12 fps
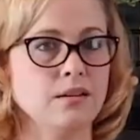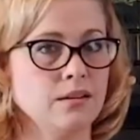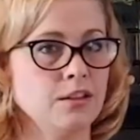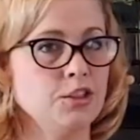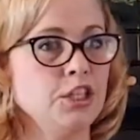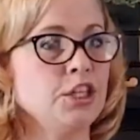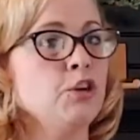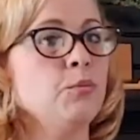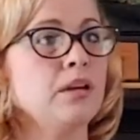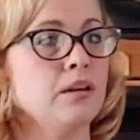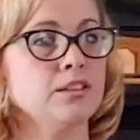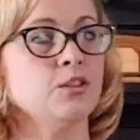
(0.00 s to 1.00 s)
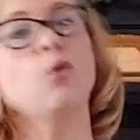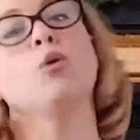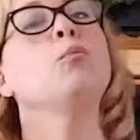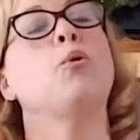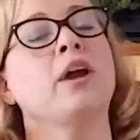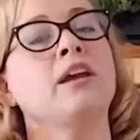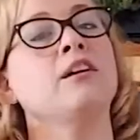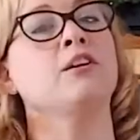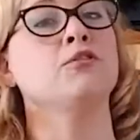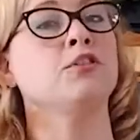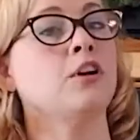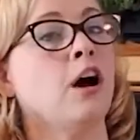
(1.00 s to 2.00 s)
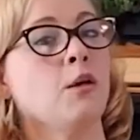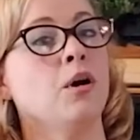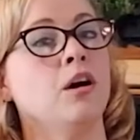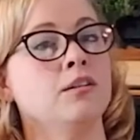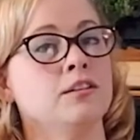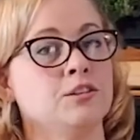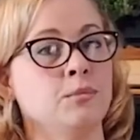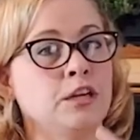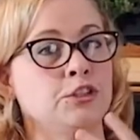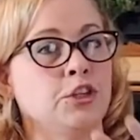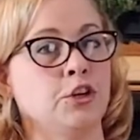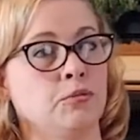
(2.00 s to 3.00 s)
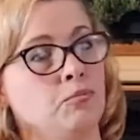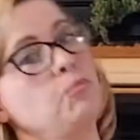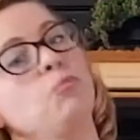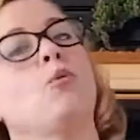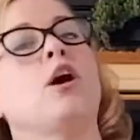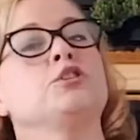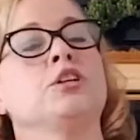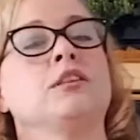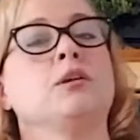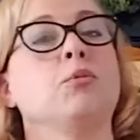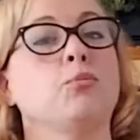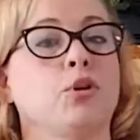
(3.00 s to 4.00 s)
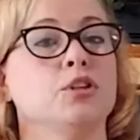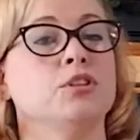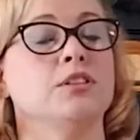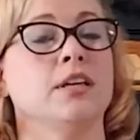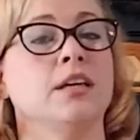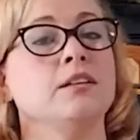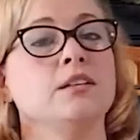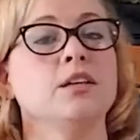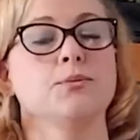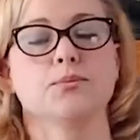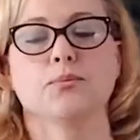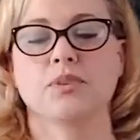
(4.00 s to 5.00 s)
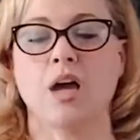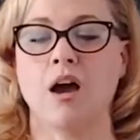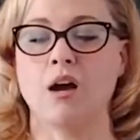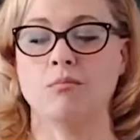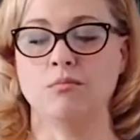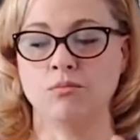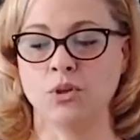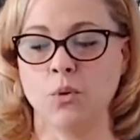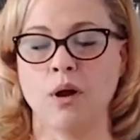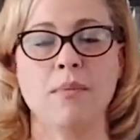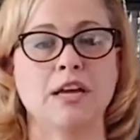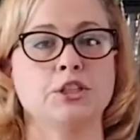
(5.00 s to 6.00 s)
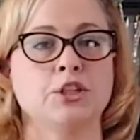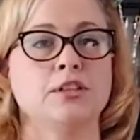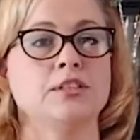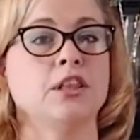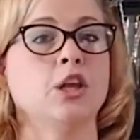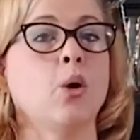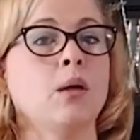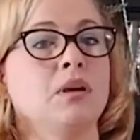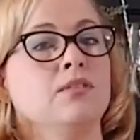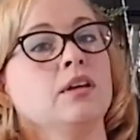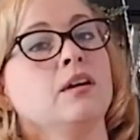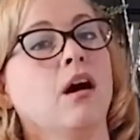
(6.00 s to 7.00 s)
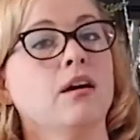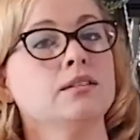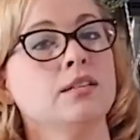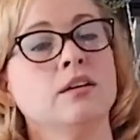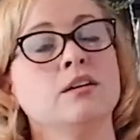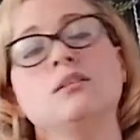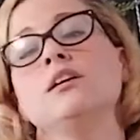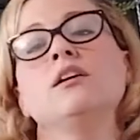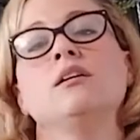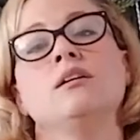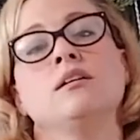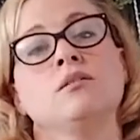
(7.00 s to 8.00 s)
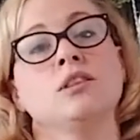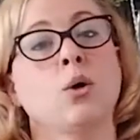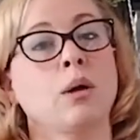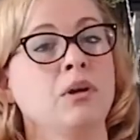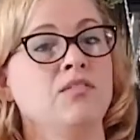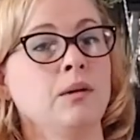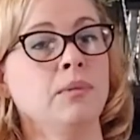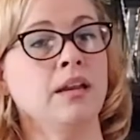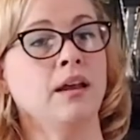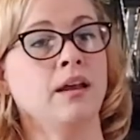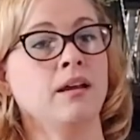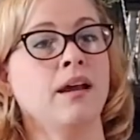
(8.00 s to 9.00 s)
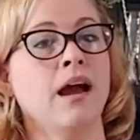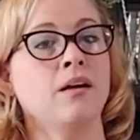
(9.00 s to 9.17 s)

a jigger, because the whole point of a highball is to make sure you're watching the proportions in it. You want to make sure it's a low ABV cocktail. Low ABV meaning